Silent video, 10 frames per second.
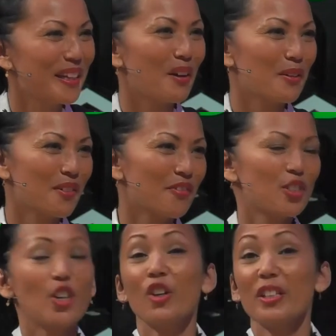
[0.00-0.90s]
Yeah,
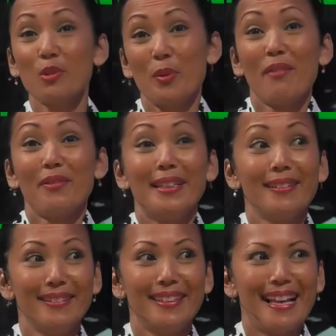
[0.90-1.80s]
for the audience, we have a
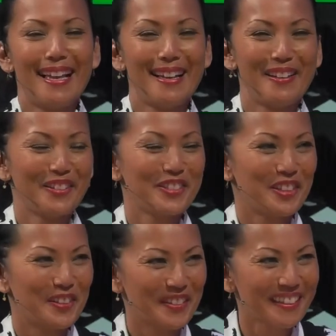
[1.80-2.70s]
little delay here,
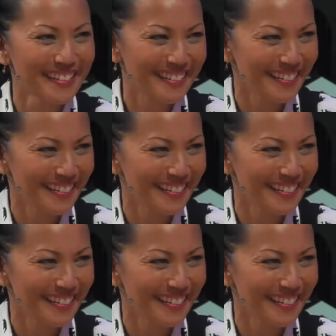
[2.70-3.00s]
so